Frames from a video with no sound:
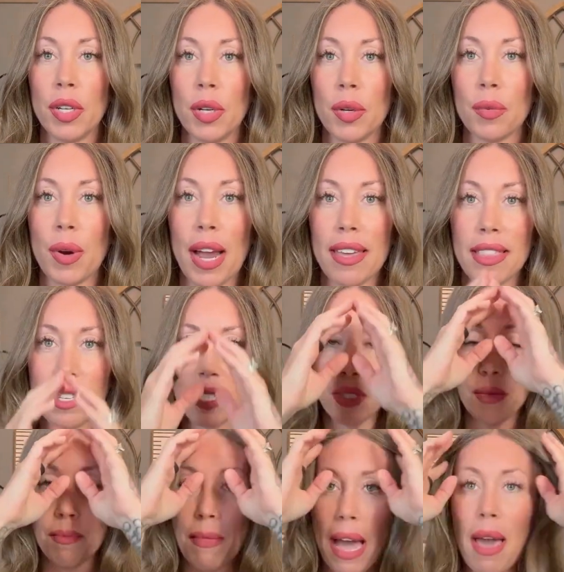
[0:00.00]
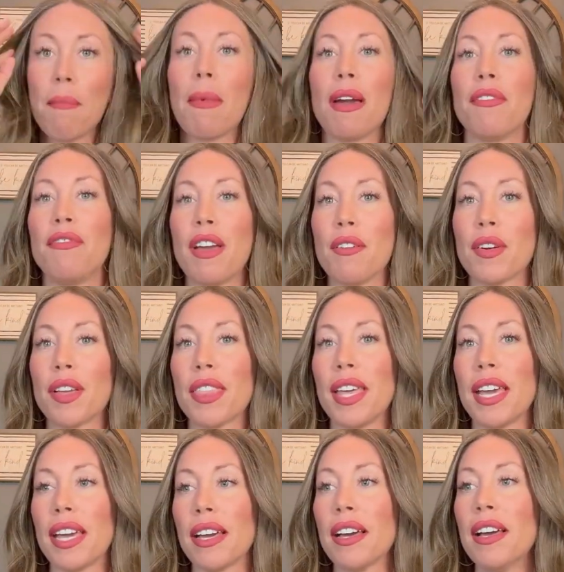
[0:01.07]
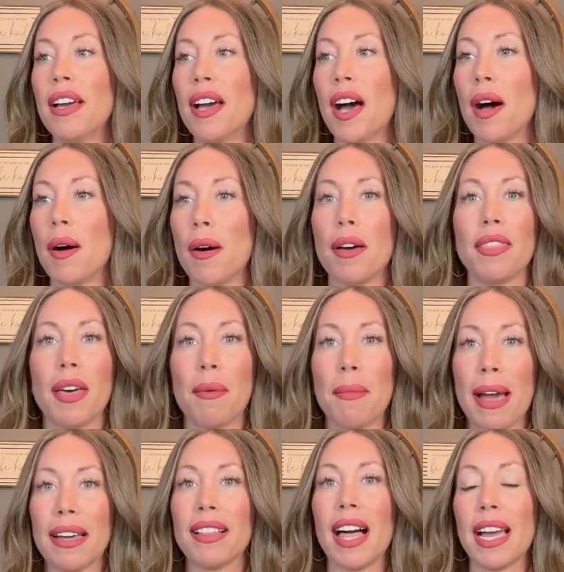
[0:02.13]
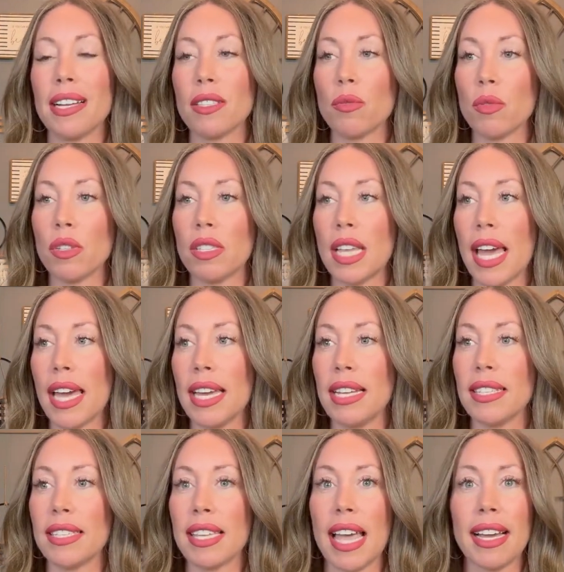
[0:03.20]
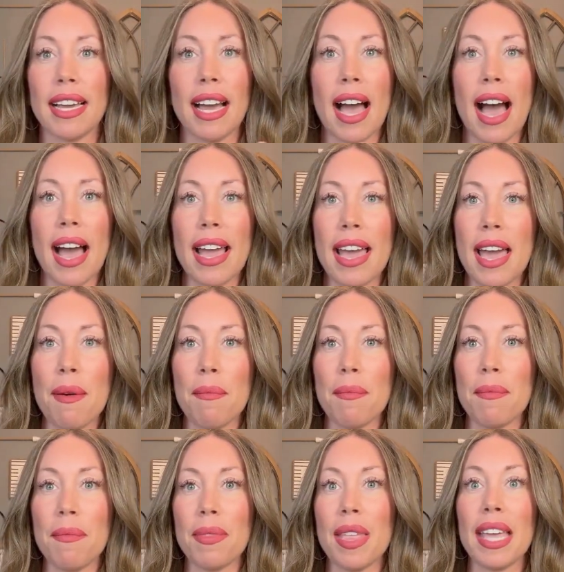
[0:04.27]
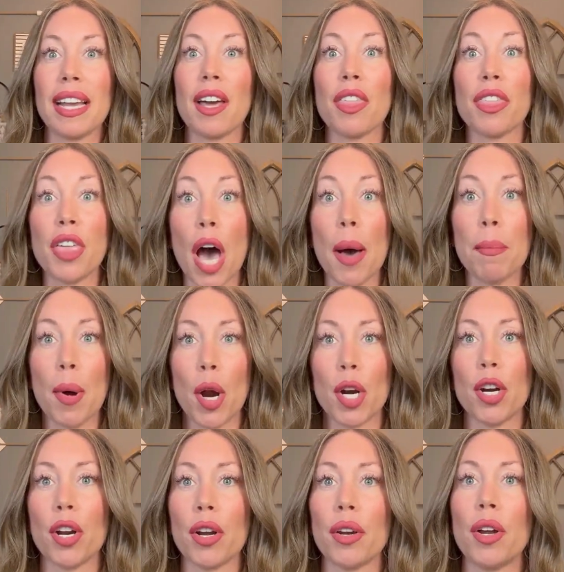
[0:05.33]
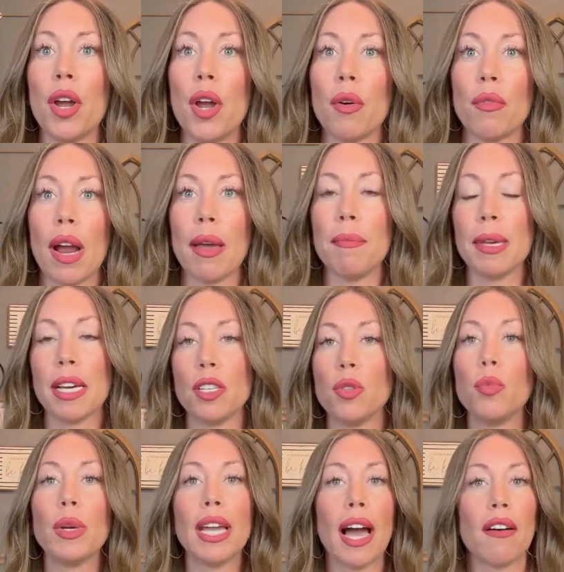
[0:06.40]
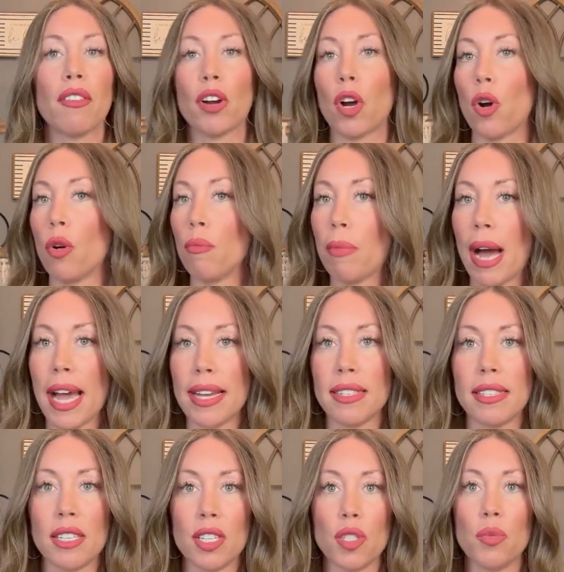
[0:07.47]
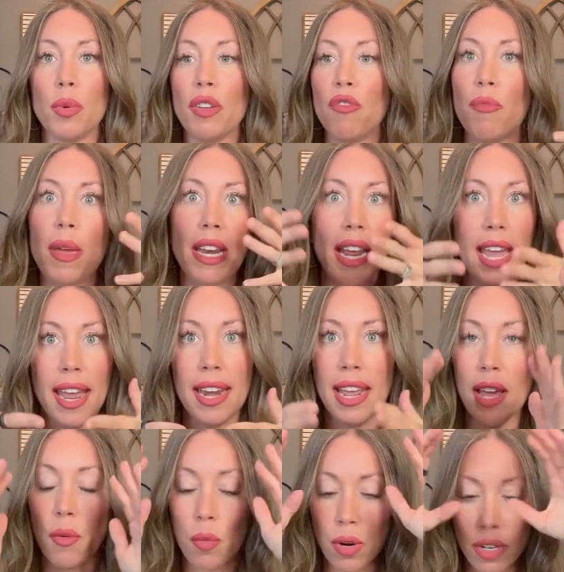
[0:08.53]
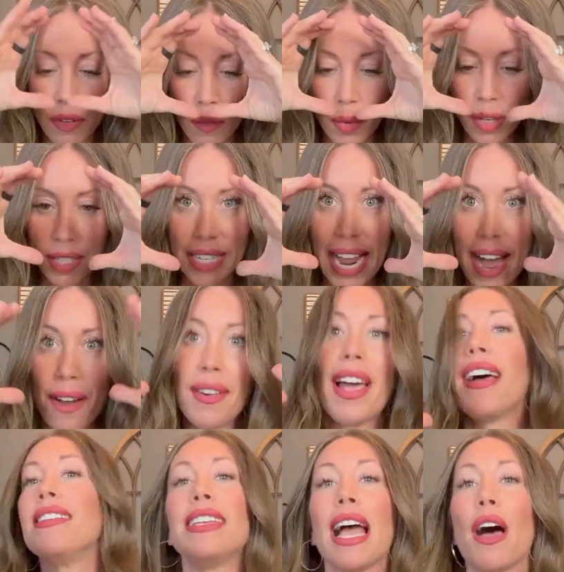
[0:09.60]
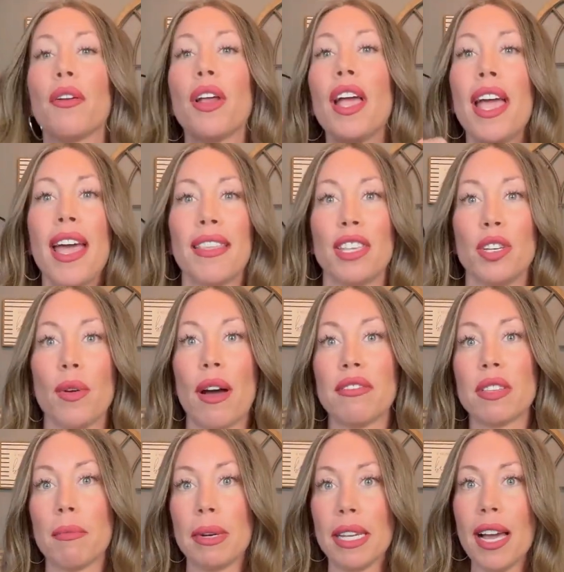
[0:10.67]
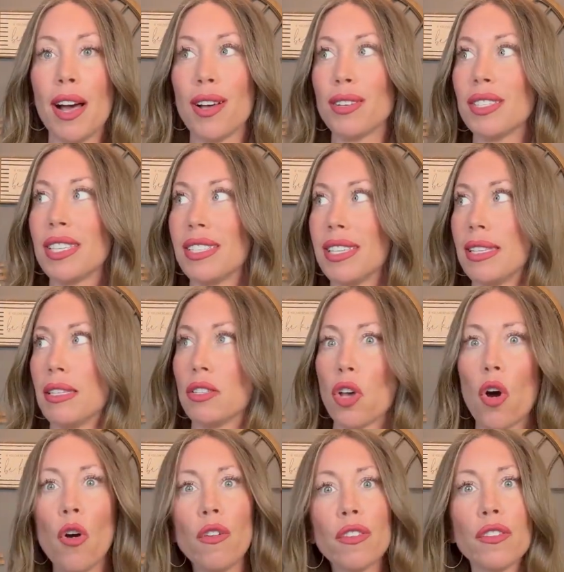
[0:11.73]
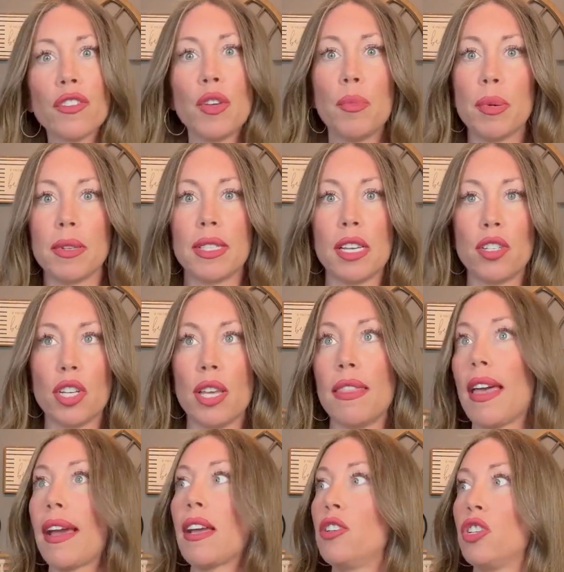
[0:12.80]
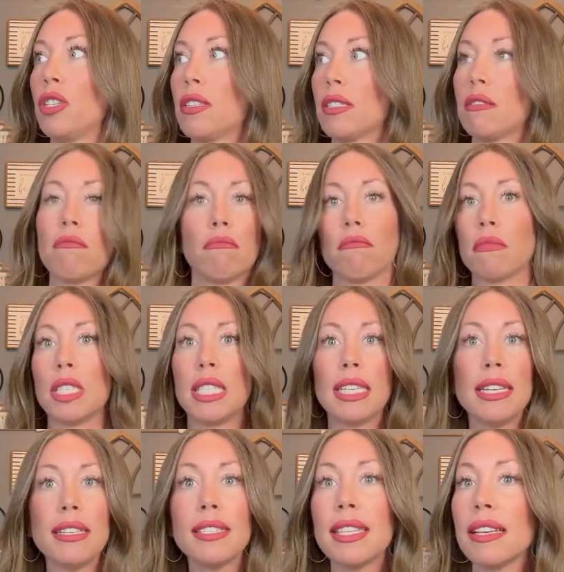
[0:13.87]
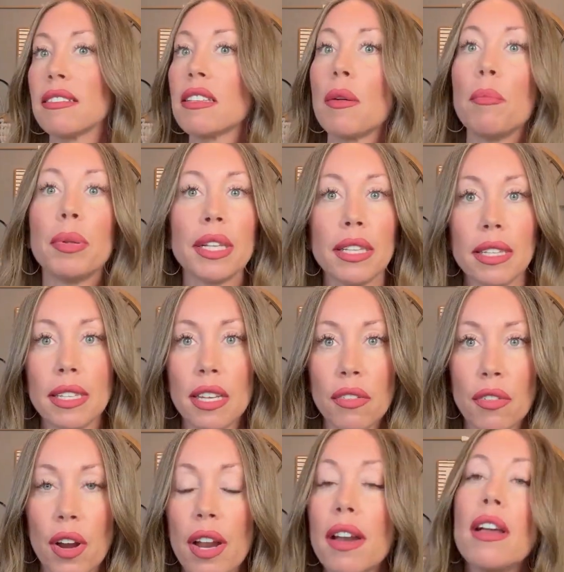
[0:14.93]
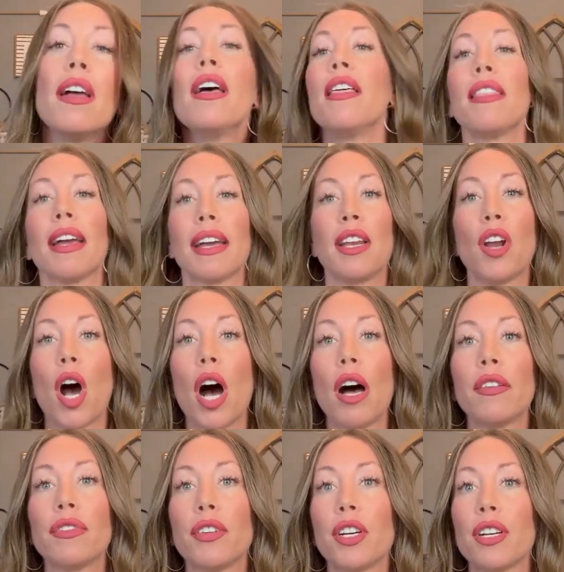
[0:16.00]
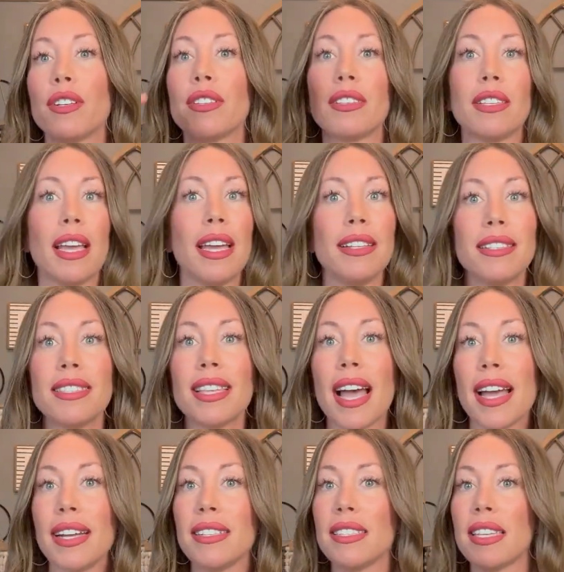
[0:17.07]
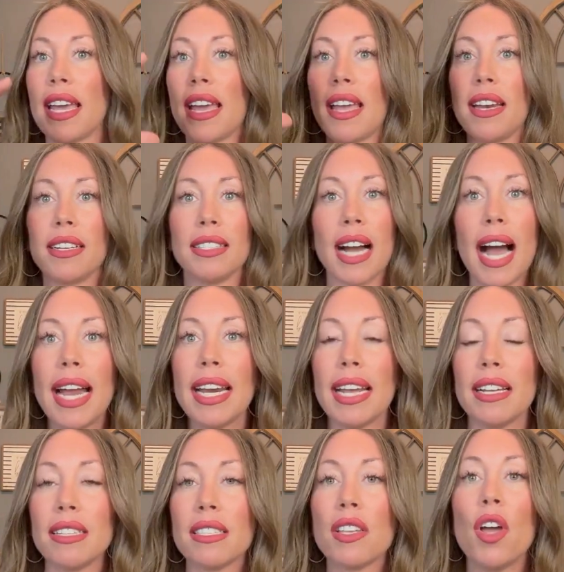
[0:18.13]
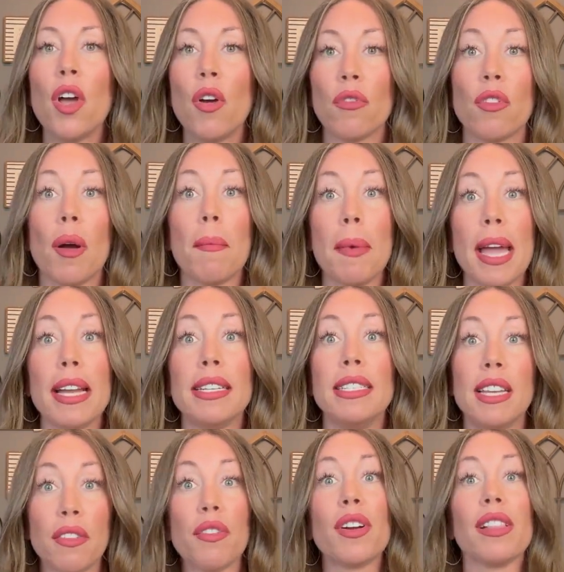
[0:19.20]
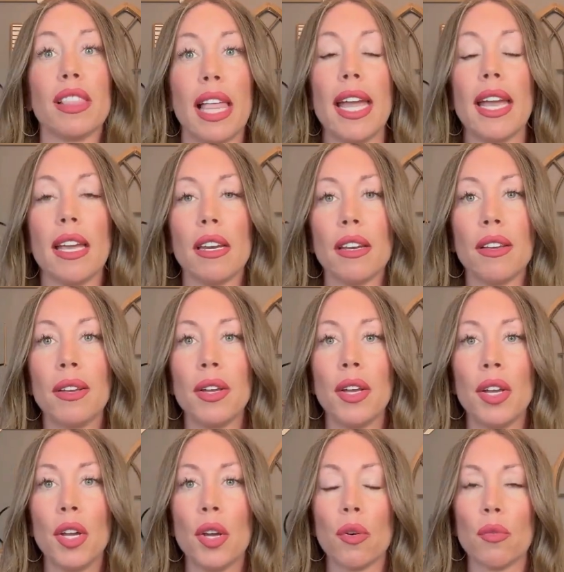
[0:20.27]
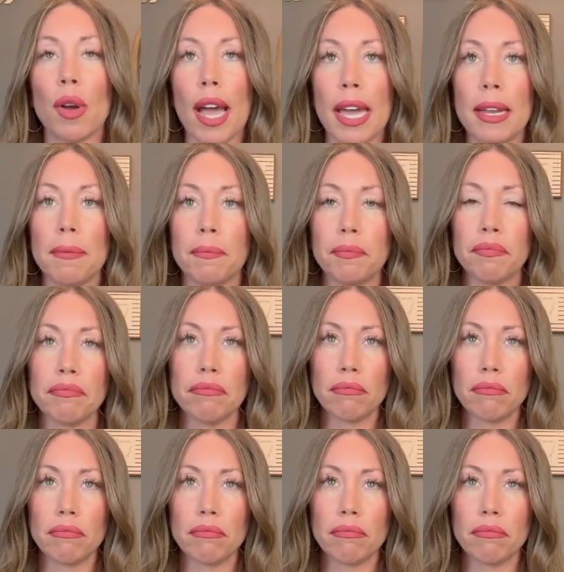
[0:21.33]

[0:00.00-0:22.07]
right? This is my favorite thing that my clients will say is like, I am like a thought partner, right? Because we have our own biases. We've been in it. We're down, head down. And then you have somebody else that's in this overview position that can just sees things completely different, that can offer insights and guidance from a different lane, right?